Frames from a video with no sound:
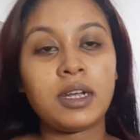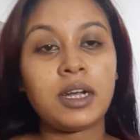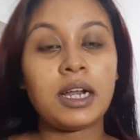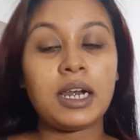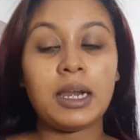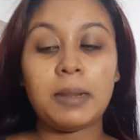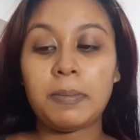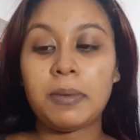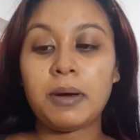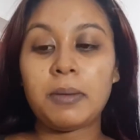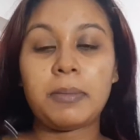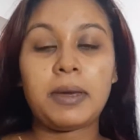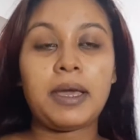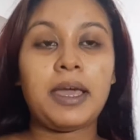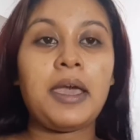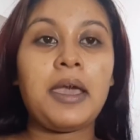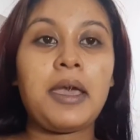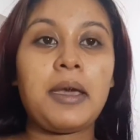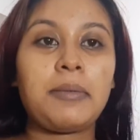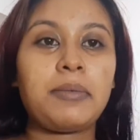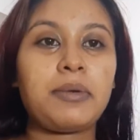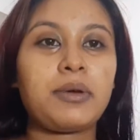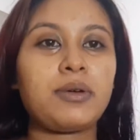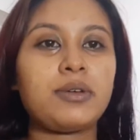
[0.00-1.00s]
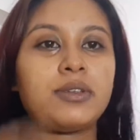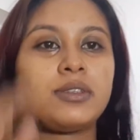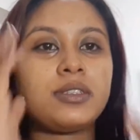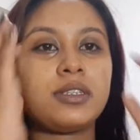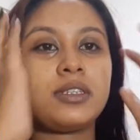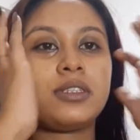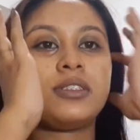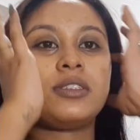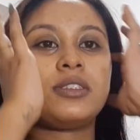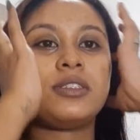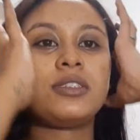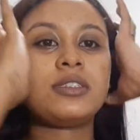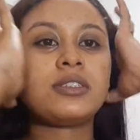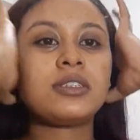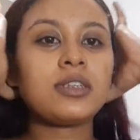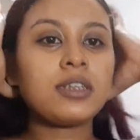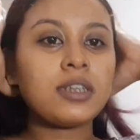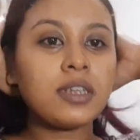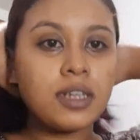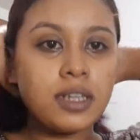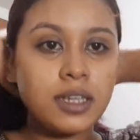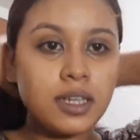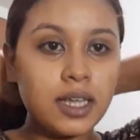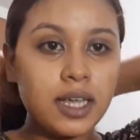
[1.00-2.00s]
clip up my hair because it's
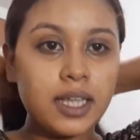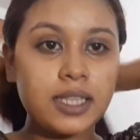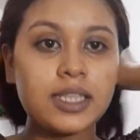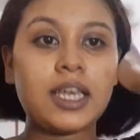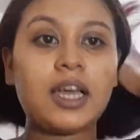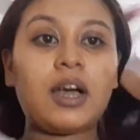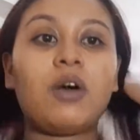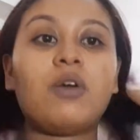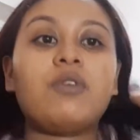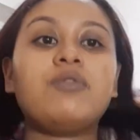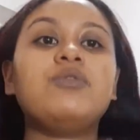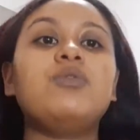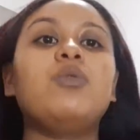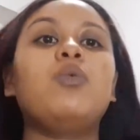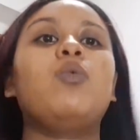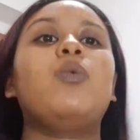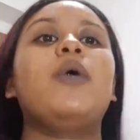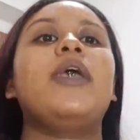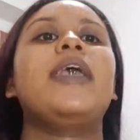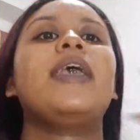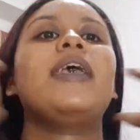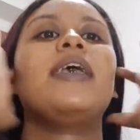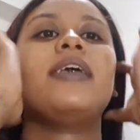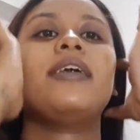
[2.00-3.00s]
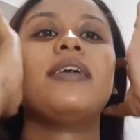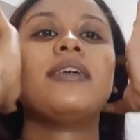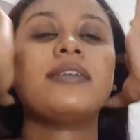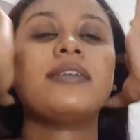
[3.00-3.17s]
getting out of the way.